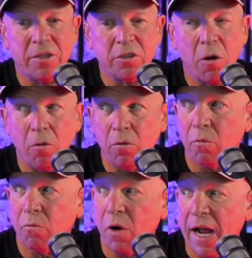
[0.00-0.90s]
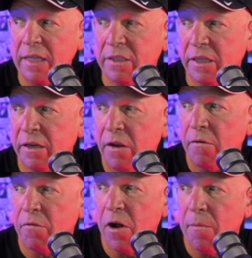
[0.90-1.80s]
The total rising
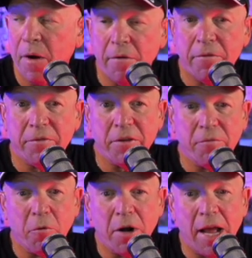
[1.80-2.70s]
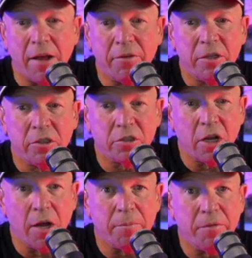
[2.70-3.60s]
from 54.5 just
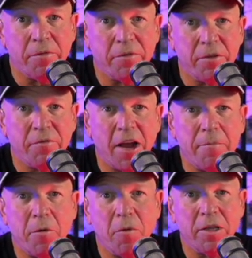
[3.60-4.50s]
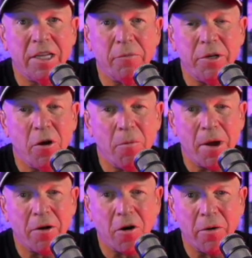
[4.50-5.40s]
up to 55. But one thing we know
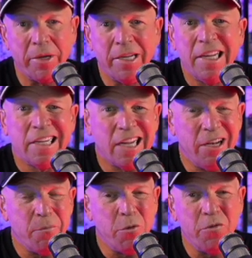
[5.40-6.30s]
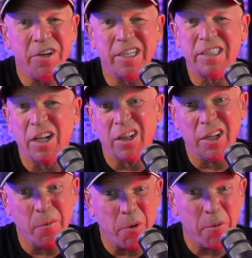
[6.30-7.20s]
about Army, kind of move at a
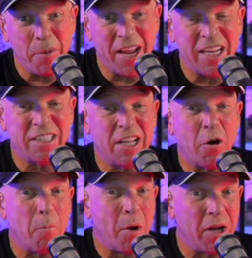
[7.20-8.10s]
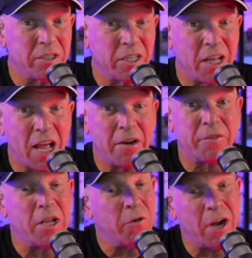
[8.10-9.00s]
deliberate pace. They don't punt a lot if
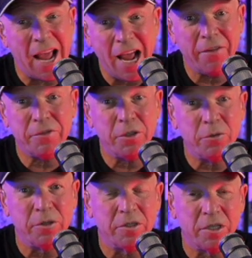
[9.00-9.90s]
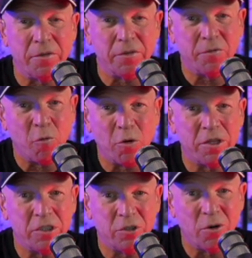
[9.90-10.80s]
they don't have to. If it's fourth
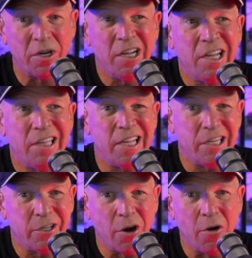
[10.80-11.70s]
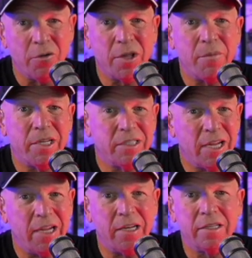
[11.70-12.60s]
and short, they go, they
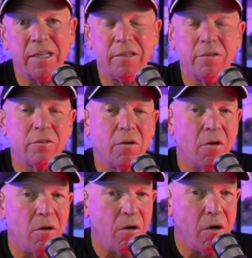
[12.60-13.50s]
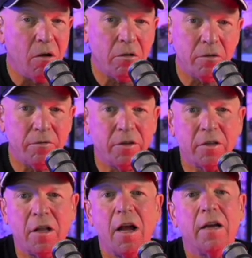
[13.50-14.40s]
maintain it, they use all of the
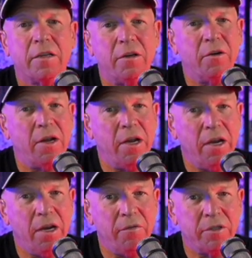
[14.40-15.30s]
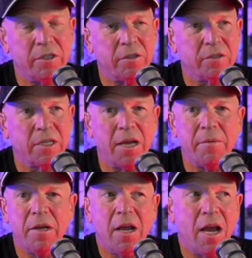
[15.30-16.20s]
clock, every single time.
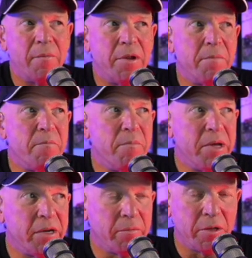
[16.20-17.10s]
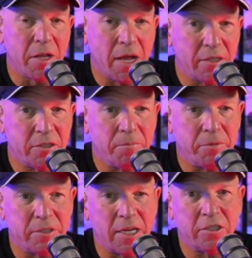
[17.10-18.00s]
I mean, minimalize the
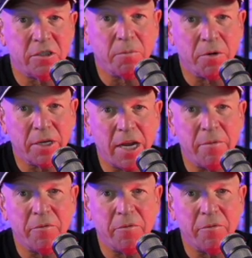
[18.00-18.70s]
possessions per game.